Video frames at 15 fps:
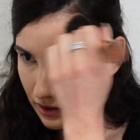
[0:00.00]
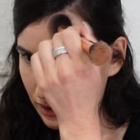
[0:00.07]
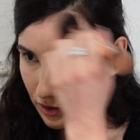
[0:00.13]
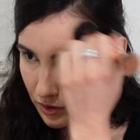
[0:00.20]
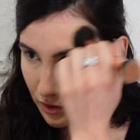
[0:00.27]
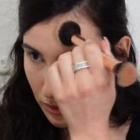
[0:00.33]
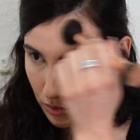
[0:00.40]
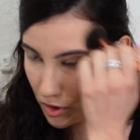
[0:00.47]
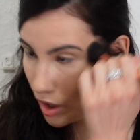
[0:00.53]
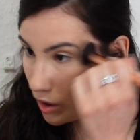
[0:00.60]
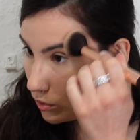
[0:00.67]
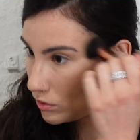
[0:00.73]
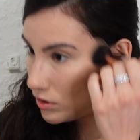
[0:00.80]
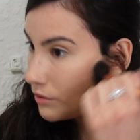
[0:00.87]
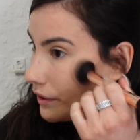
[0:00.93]
you know,
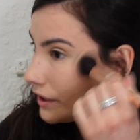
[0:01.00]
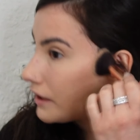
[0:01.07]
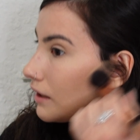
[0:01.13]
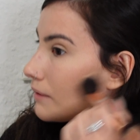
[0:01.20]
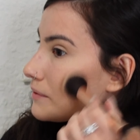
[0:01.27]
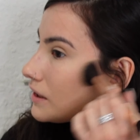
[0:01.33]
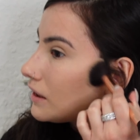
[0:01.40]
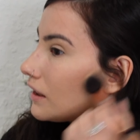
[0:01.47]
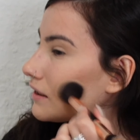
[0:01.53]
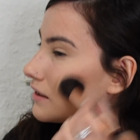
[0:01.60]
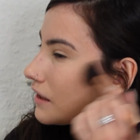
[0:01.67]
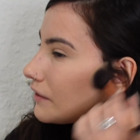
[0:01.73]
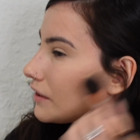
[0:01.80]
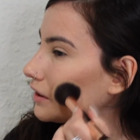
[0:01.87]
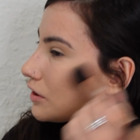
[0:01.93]
tones when it comes to these. I
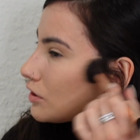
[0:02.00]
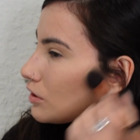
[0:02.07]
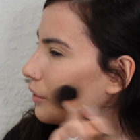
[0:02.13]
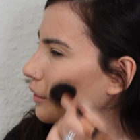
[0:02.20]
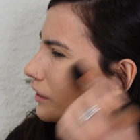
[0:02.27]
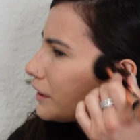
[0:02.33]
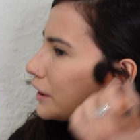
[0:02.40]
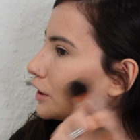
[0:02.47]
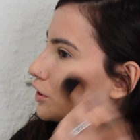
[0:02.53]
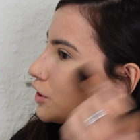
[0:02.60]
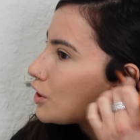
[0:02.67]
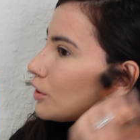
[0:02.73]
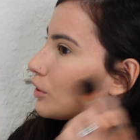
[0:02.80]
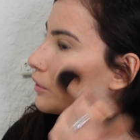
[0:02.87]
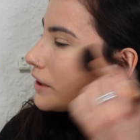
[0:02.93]
think there's only like
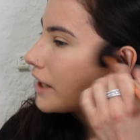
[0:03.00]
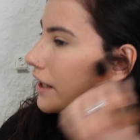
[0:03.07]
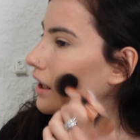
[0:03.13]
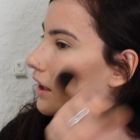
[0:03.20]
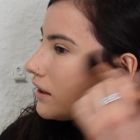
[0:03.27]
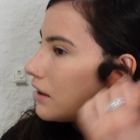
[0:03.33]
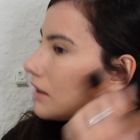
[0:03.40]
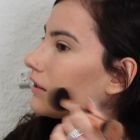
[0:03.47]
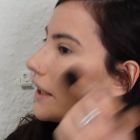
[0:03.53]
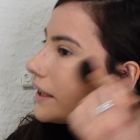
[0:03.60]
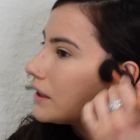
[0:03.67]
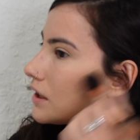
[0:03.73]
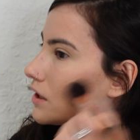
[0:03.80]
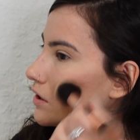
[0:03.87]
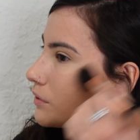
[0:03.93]
2 and I got the
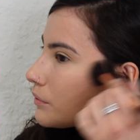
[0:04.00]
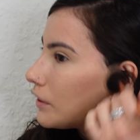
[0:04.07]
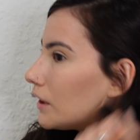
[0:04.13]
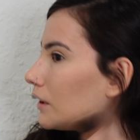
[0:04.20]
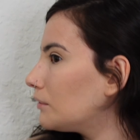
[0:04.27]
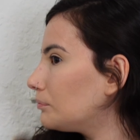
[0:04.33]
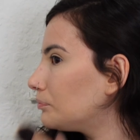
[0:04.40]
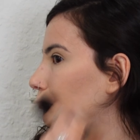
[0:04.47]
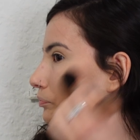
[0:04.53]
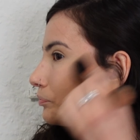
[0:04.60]
lightest one.